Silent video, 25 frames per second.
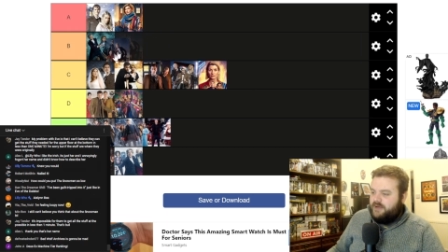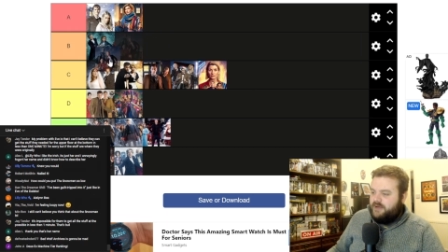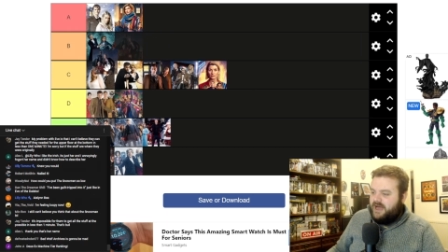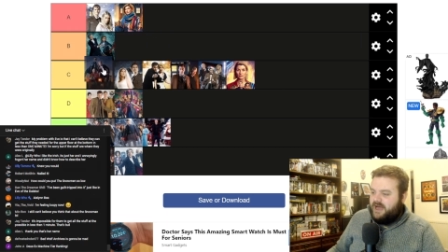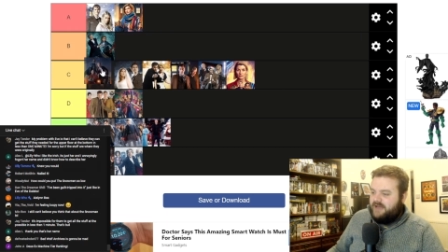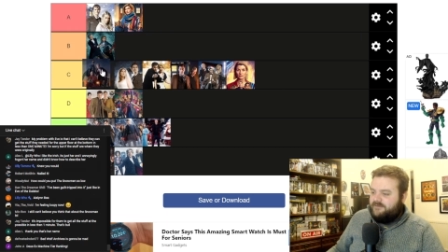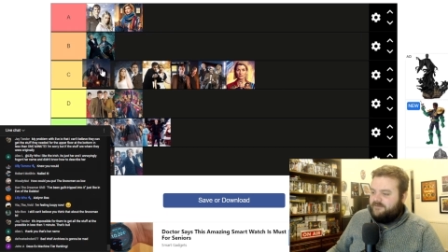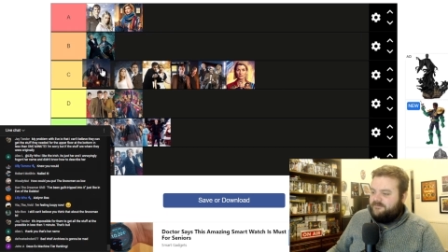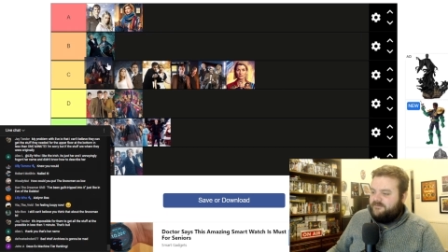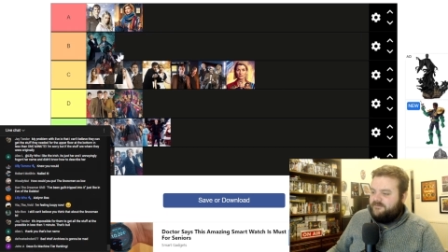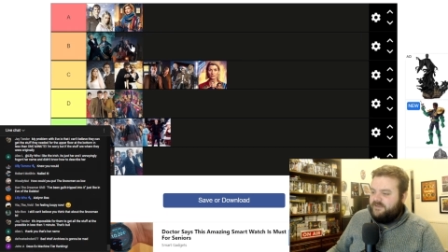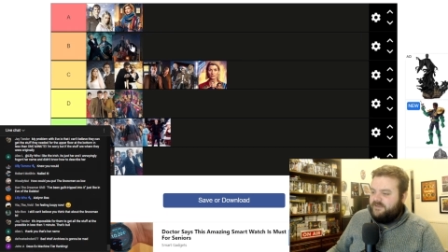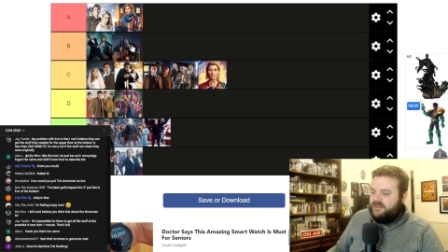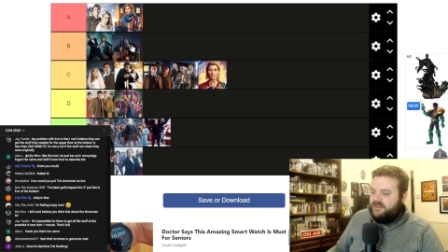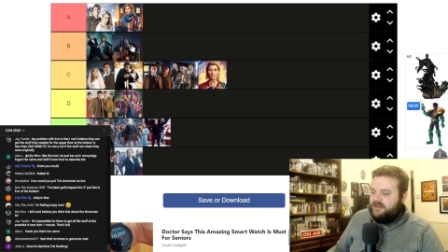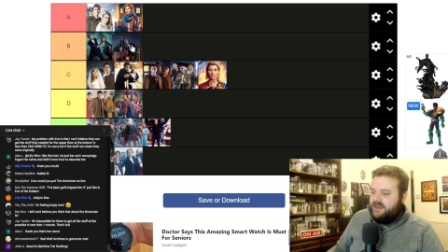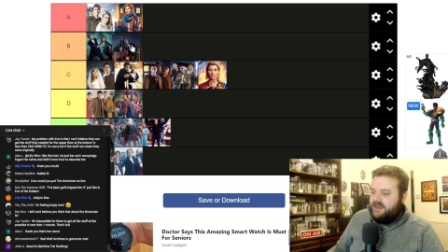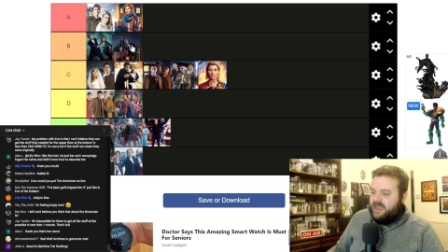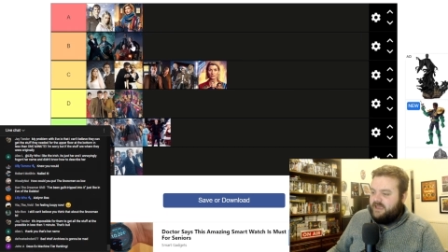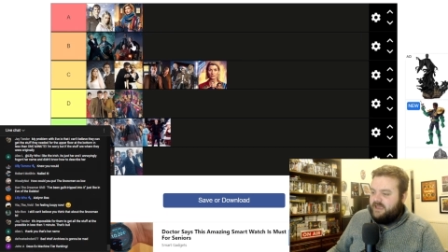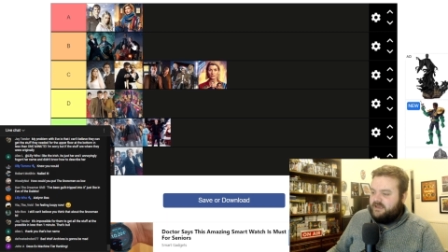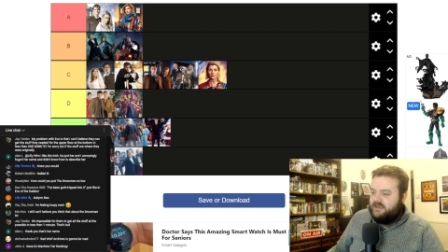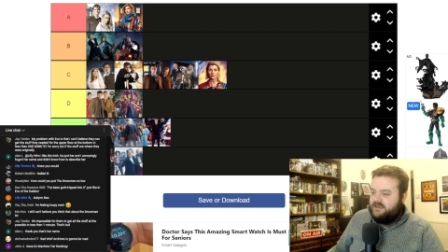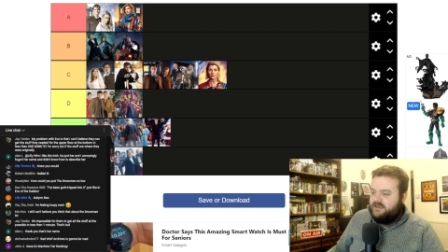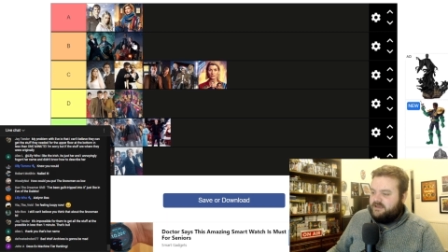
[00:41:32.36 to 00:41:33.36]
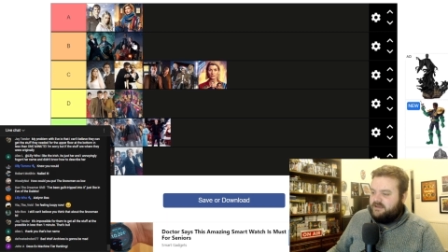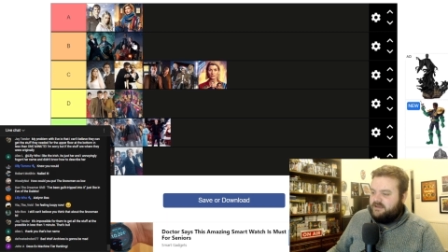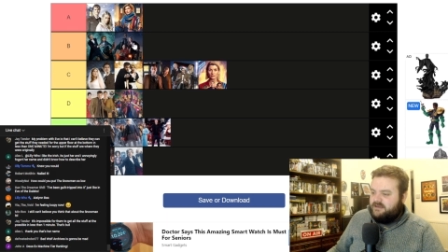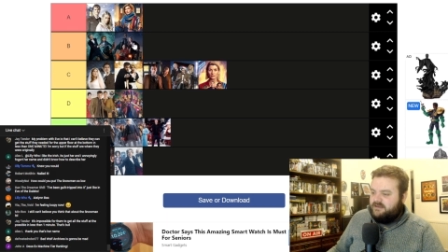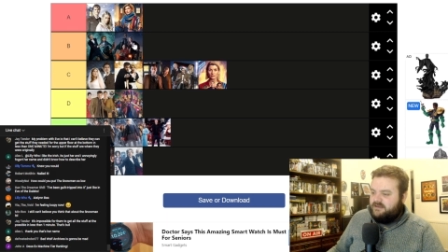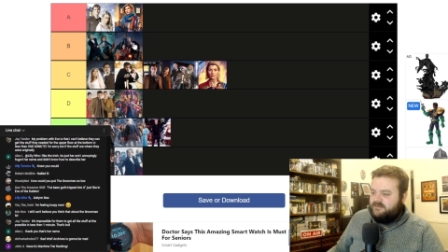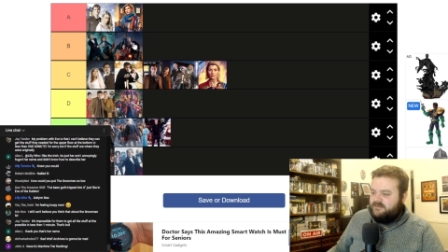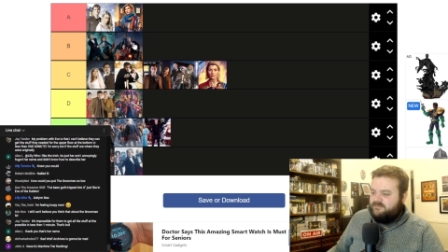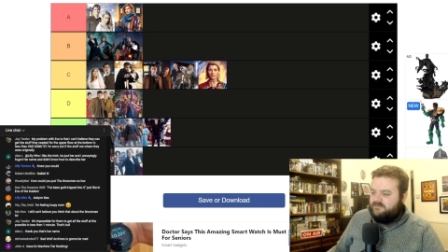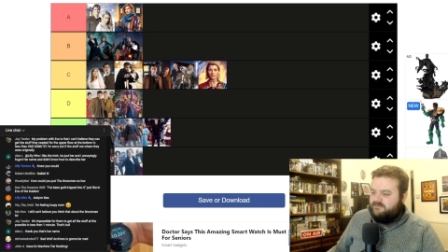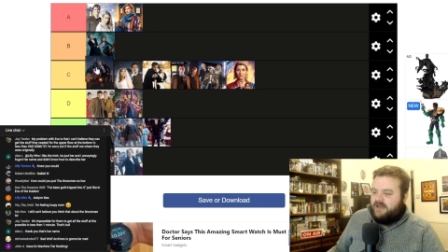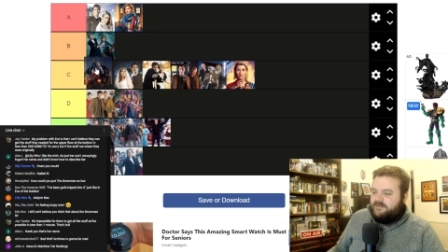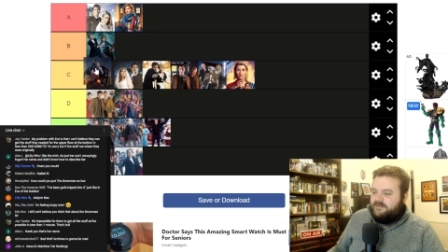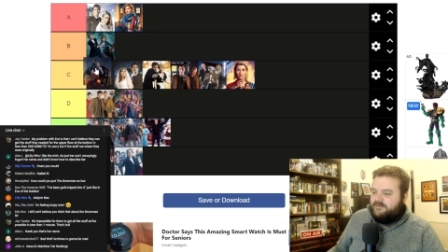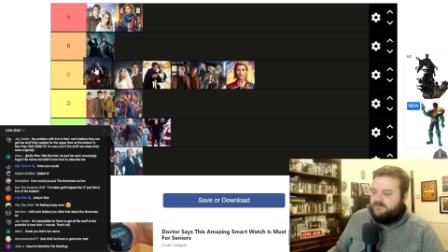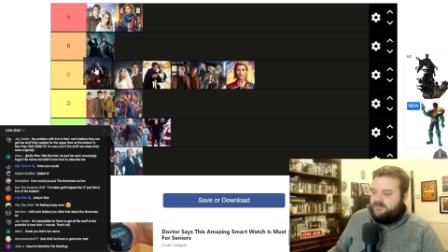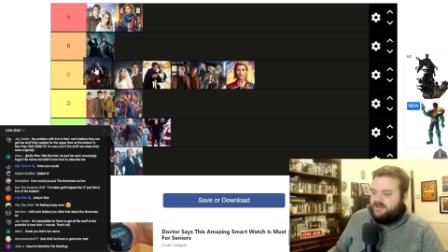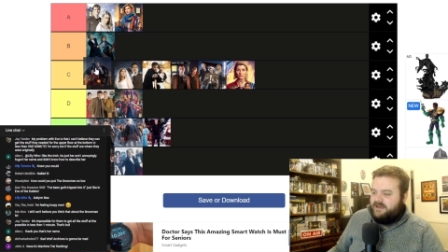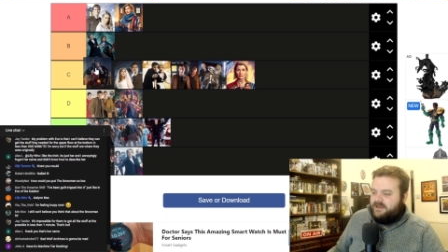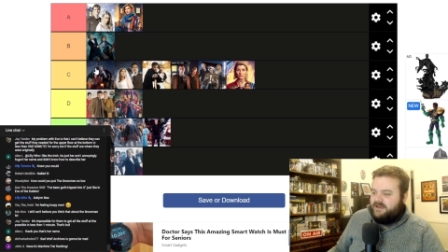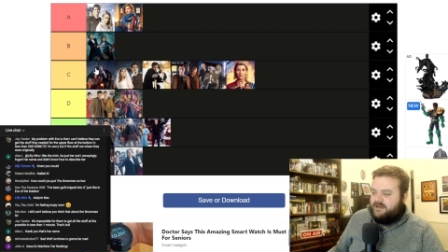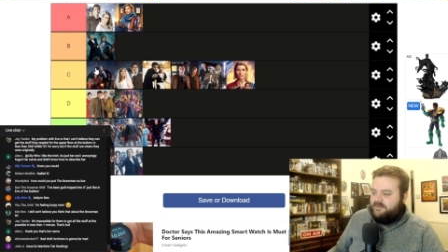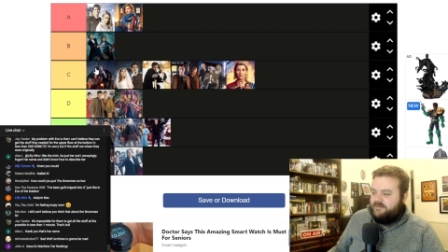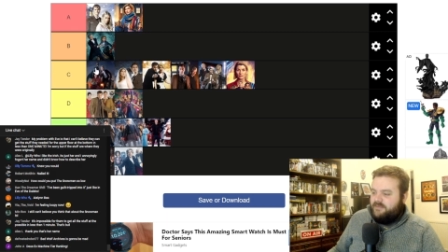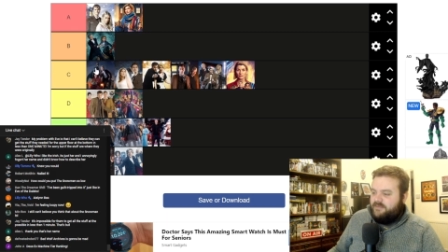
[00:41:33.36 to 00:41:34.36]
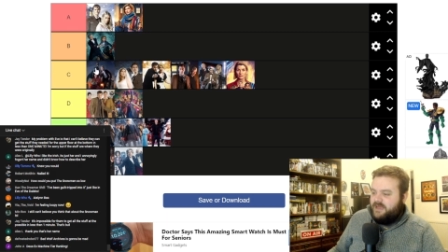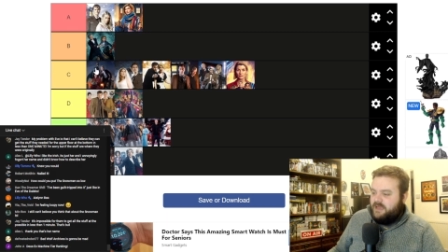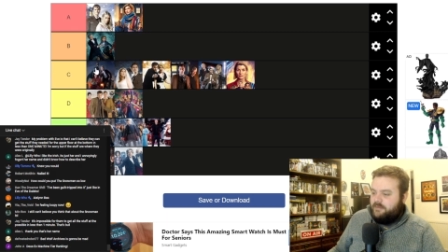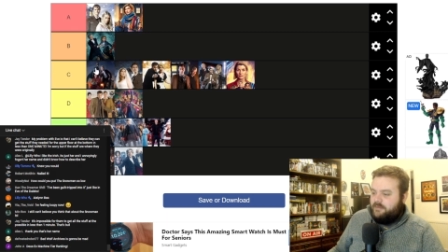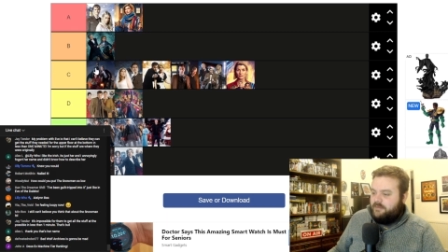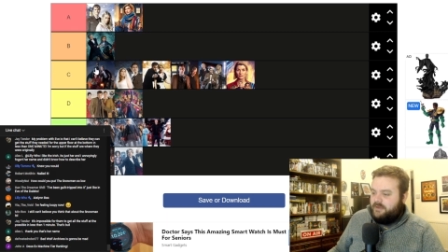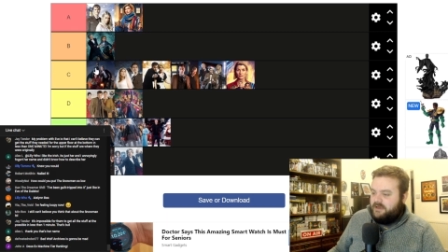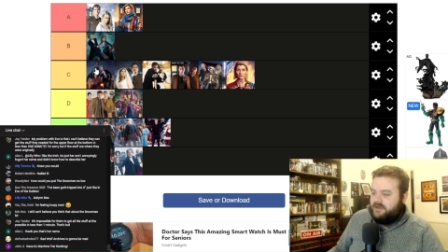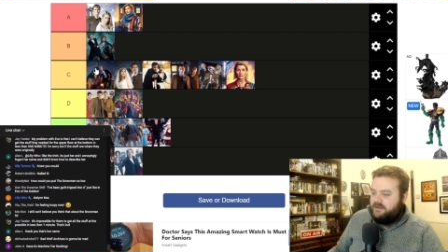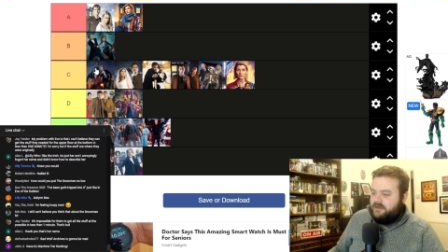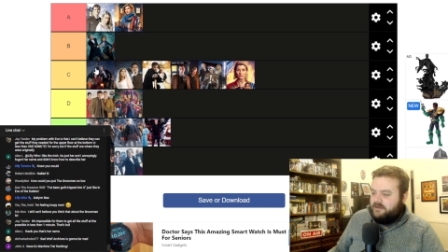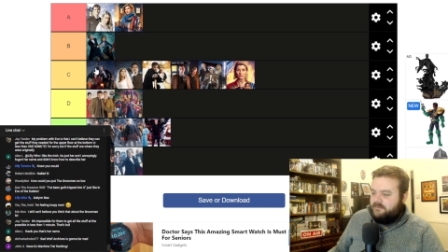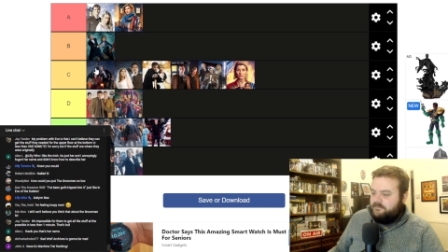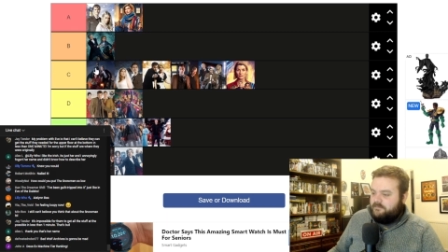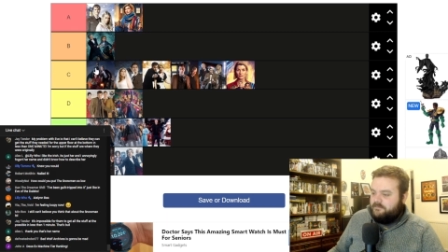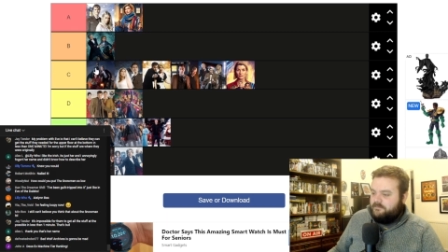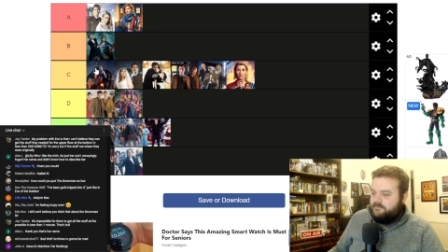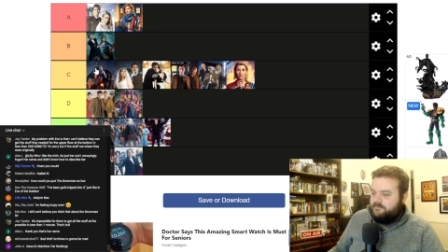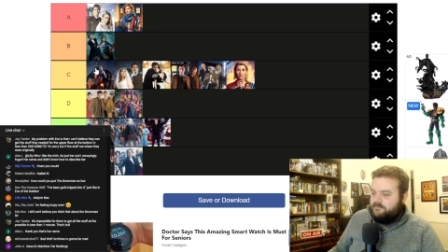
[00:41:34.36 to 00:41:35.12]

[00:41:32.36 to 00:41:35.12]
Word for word: But I feel like I yeah maybe.